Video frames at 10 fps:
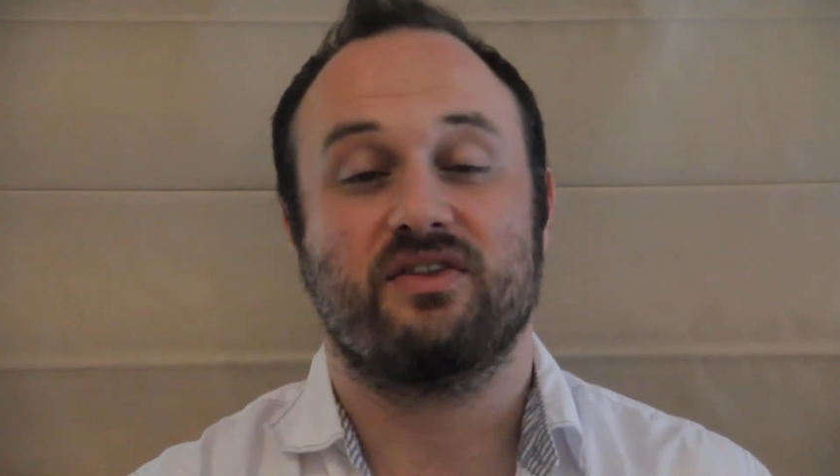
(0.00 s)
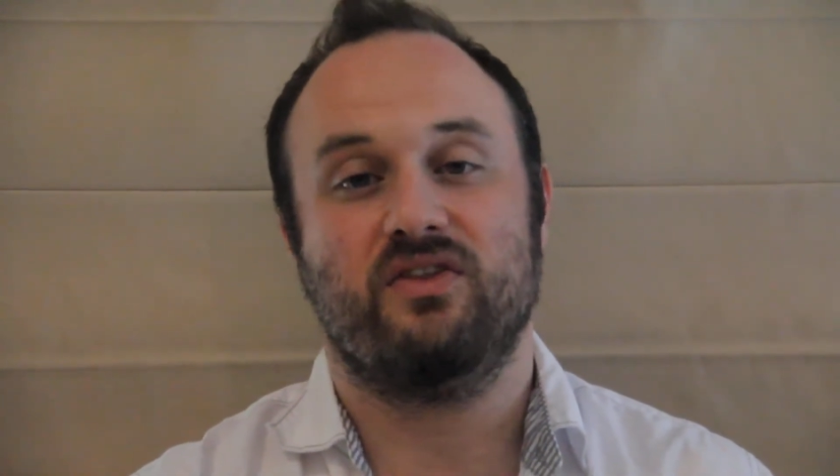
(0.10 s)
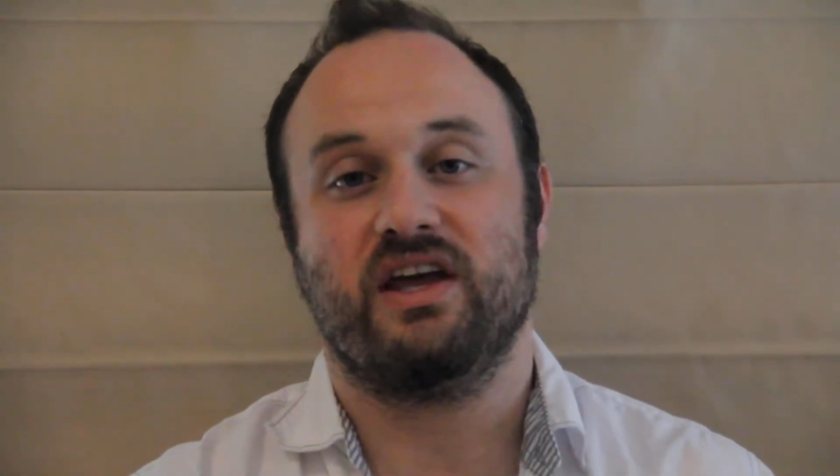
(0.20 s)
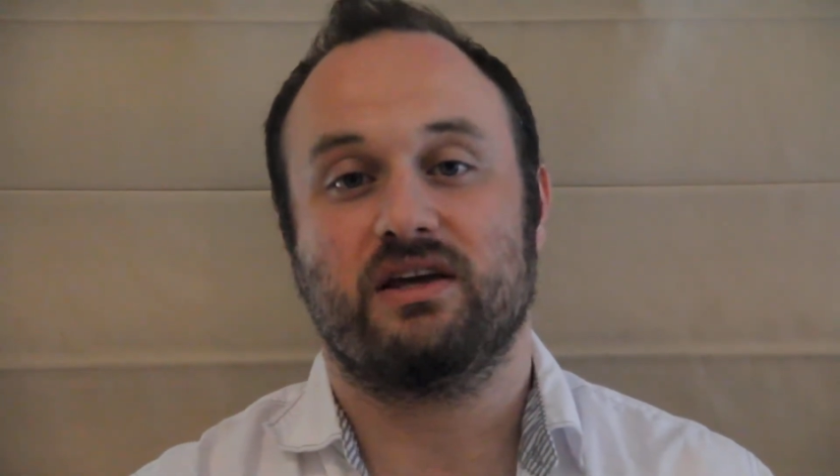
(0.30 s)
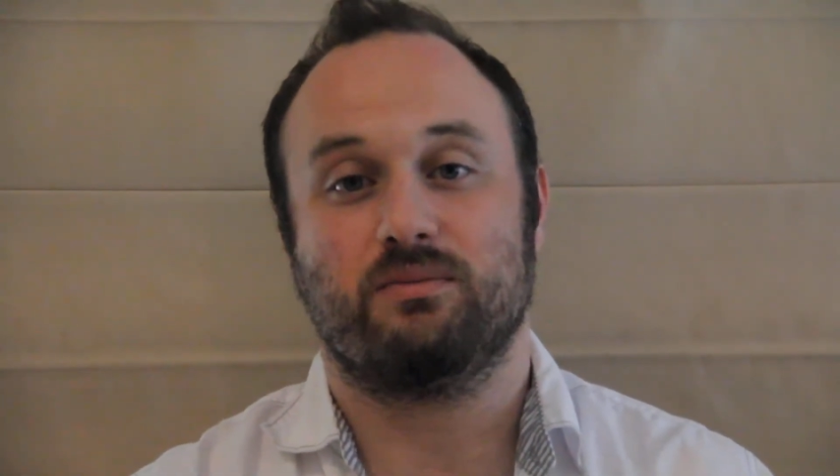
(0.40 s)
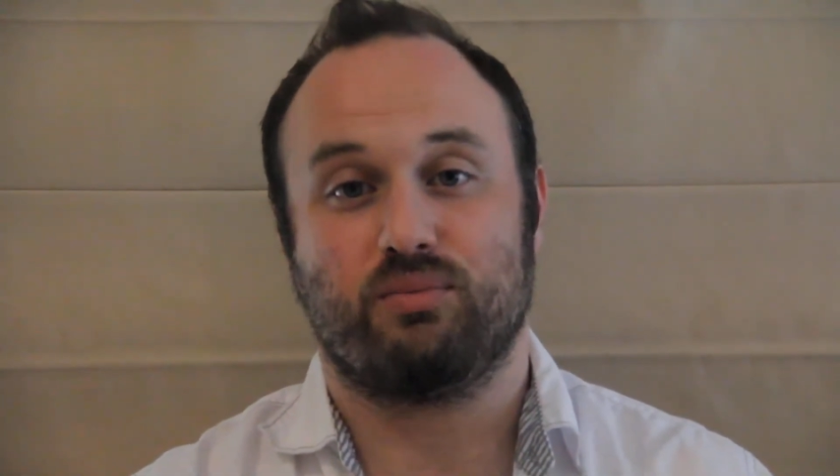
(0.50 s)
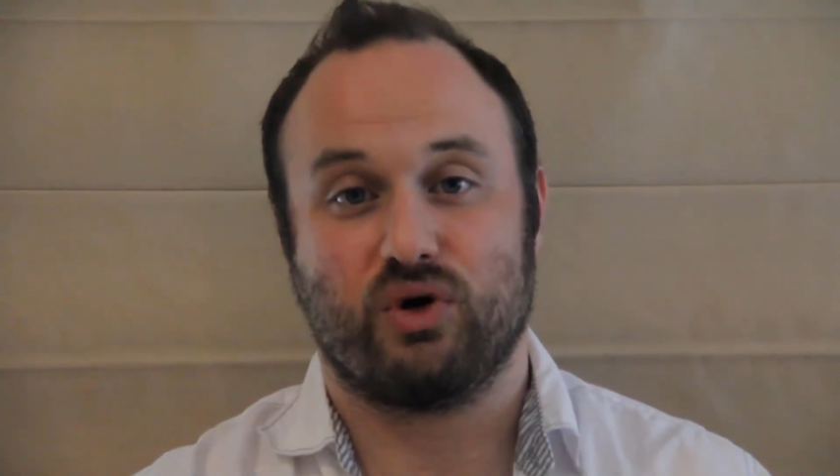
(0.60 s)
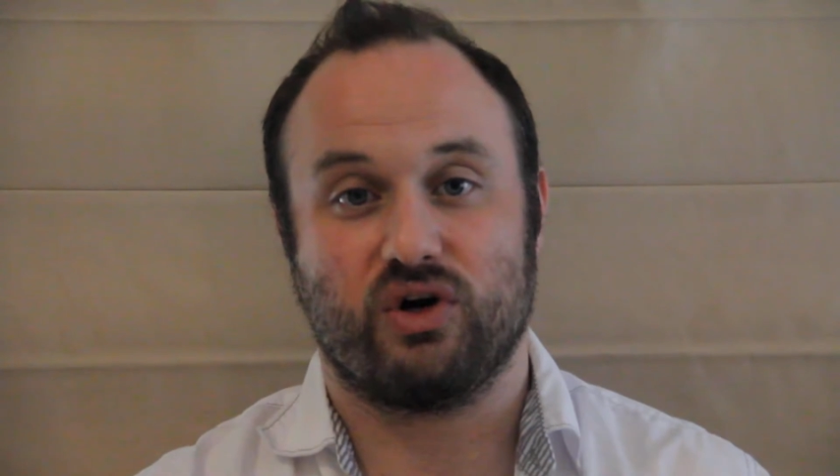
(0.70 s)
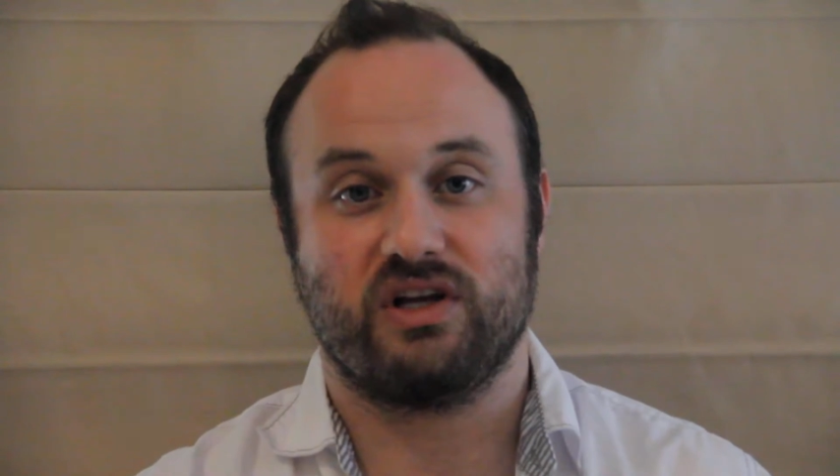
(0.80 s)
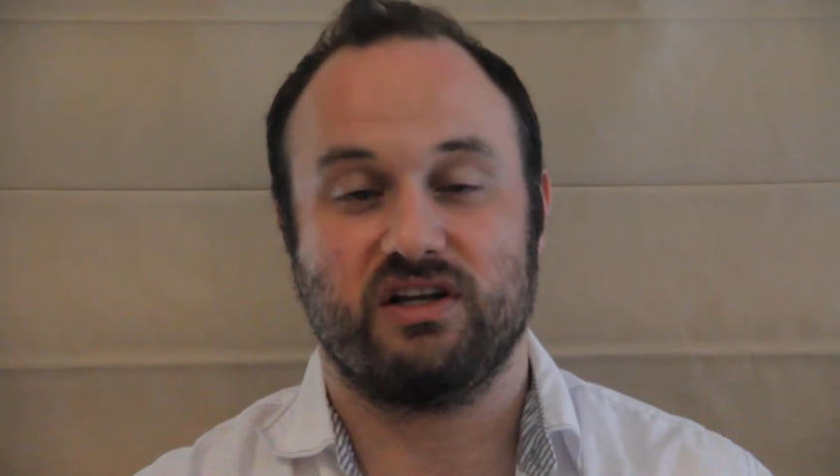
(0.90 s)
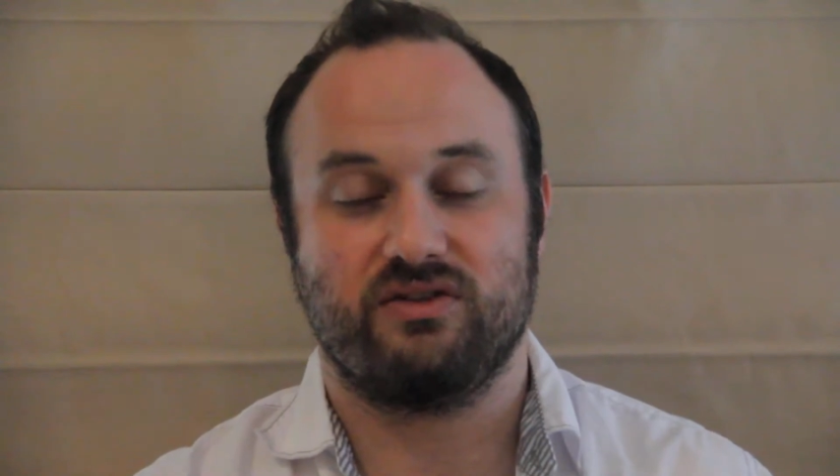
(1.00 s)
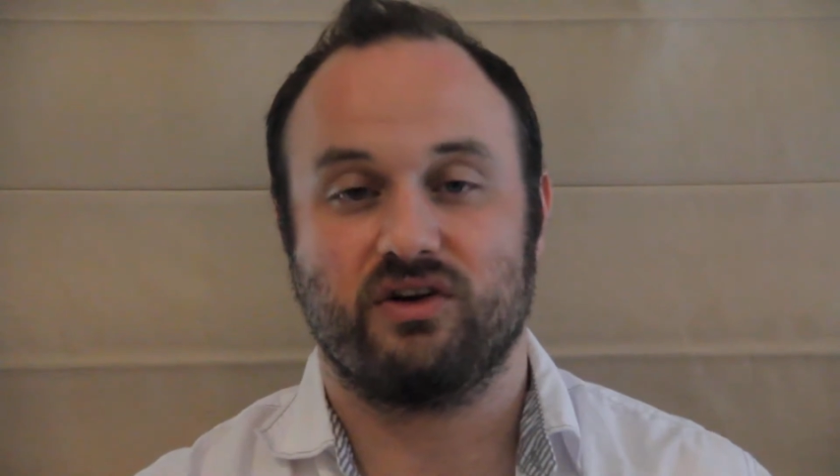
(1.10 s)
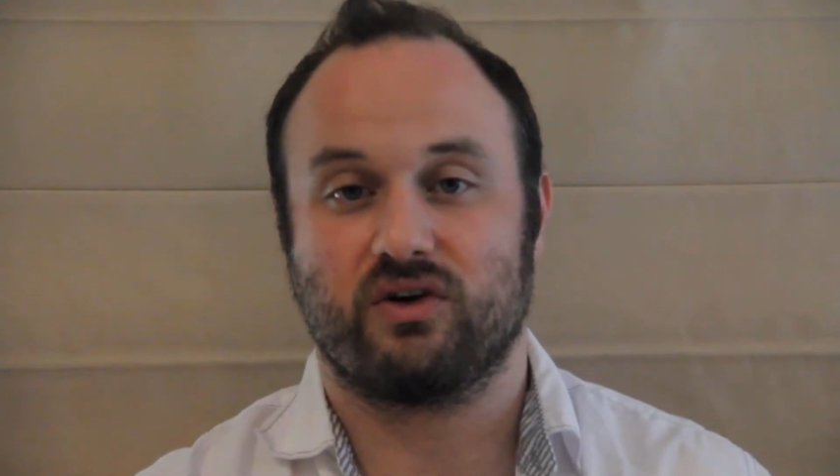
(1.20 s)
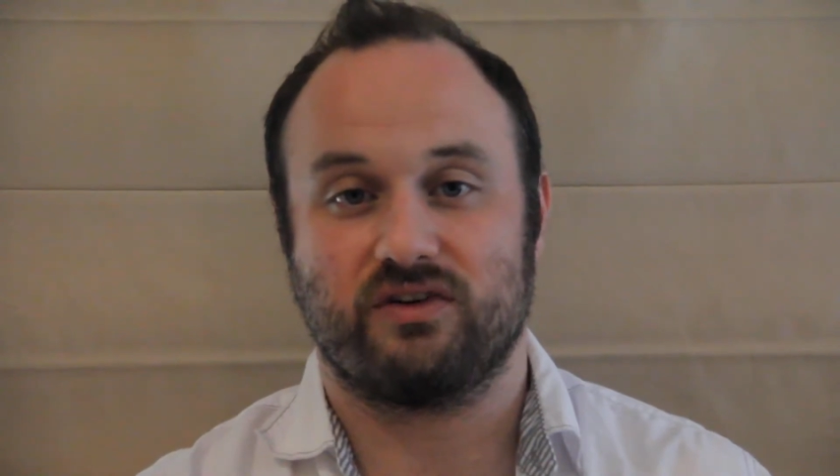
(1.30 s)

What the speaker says: they can put in their